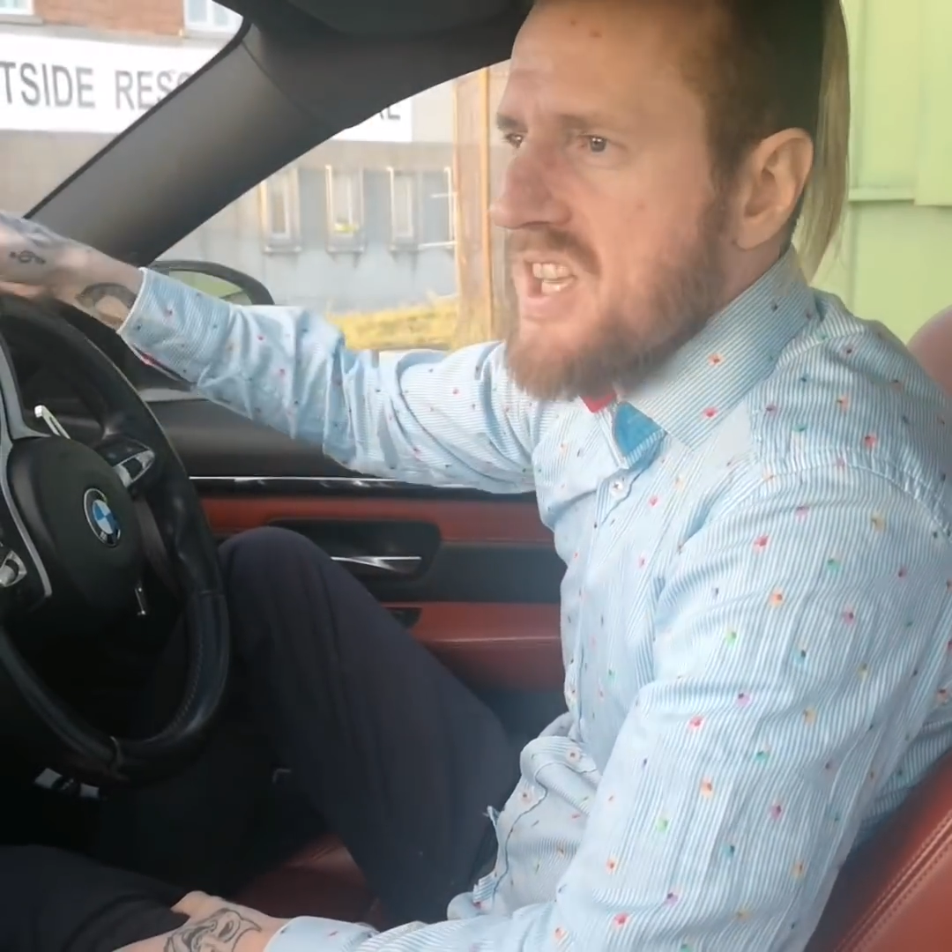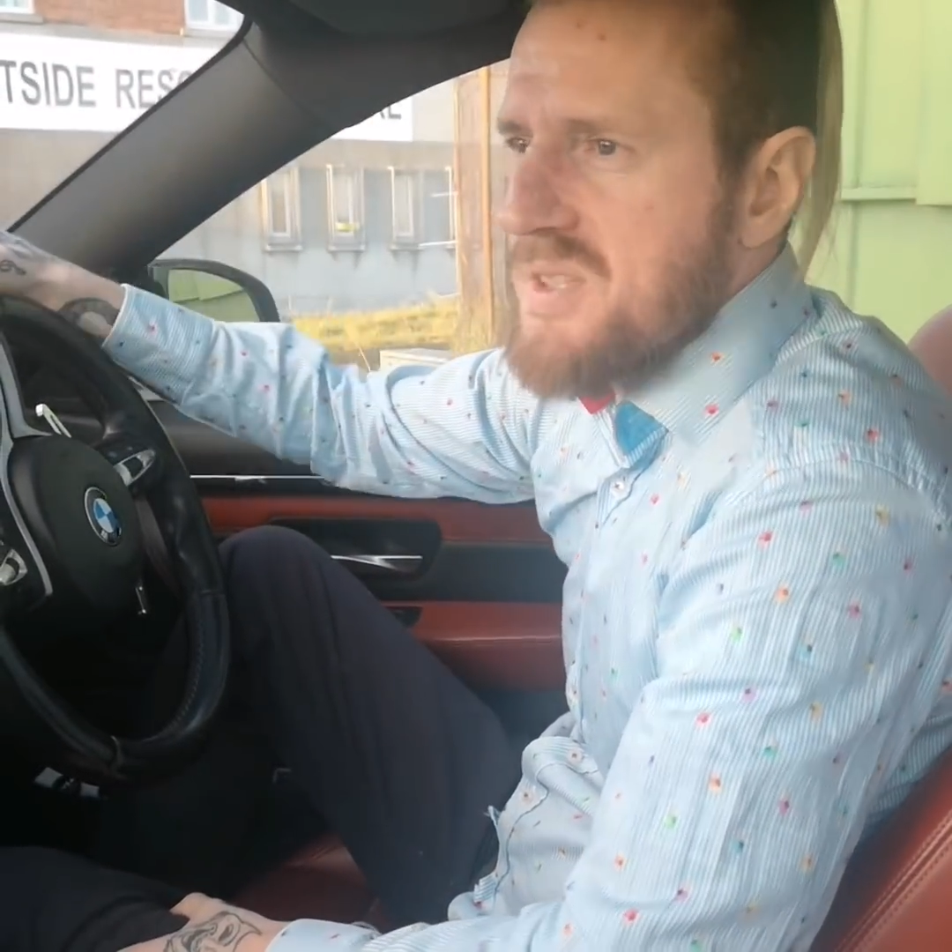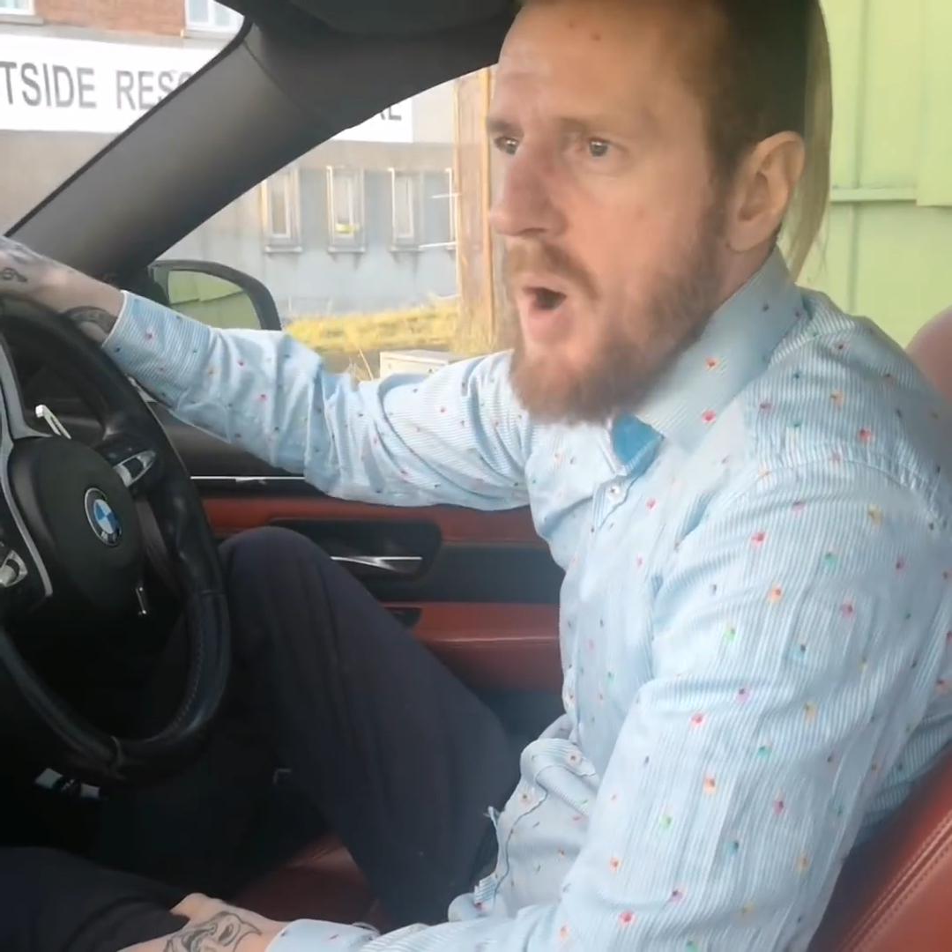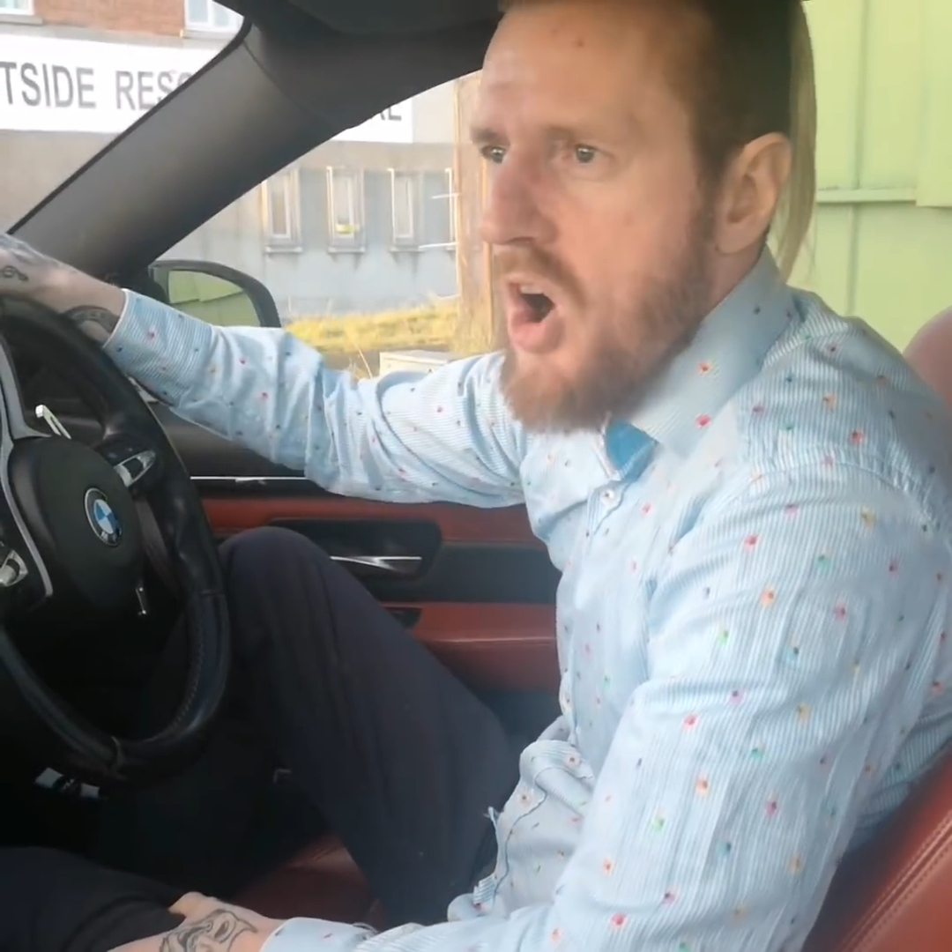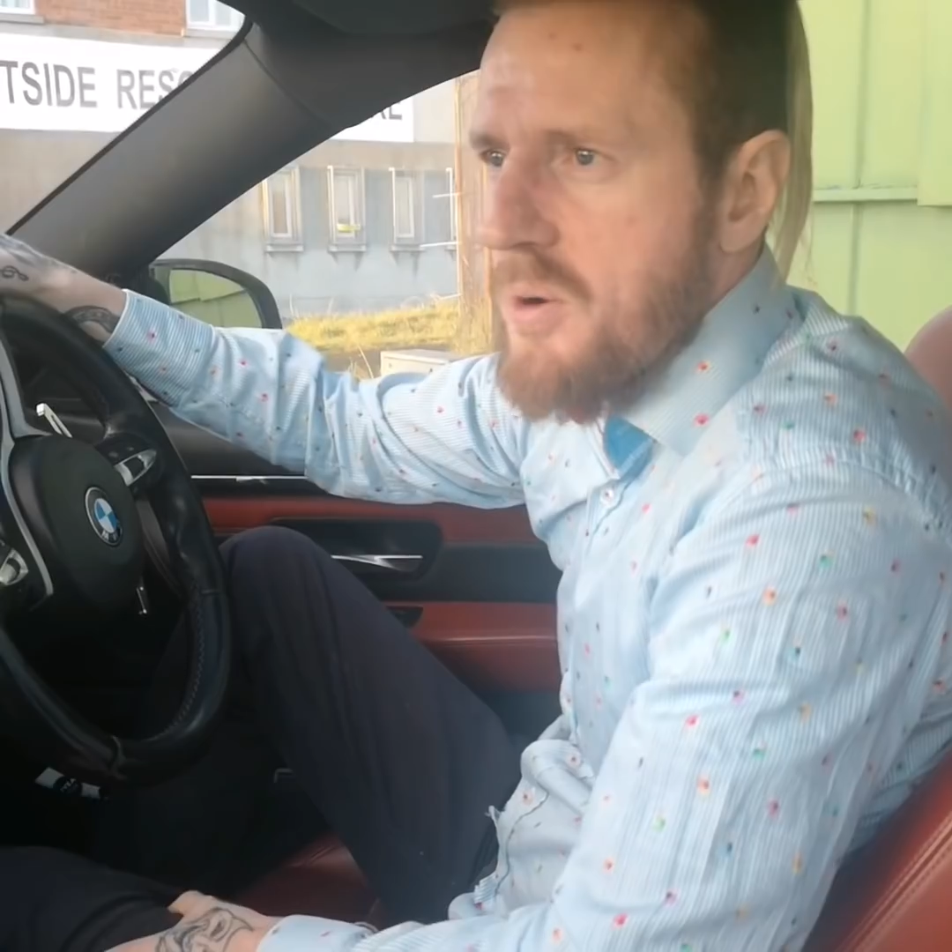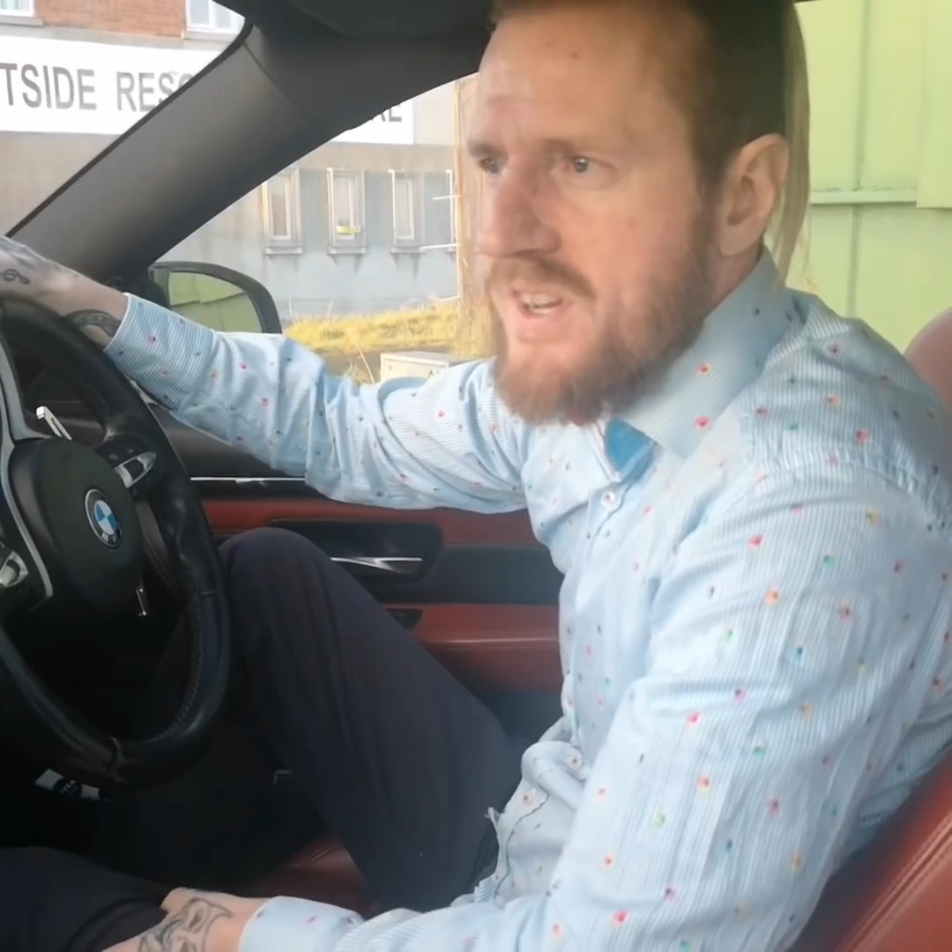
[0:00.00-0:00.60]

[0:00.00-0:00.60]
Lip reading: of smoke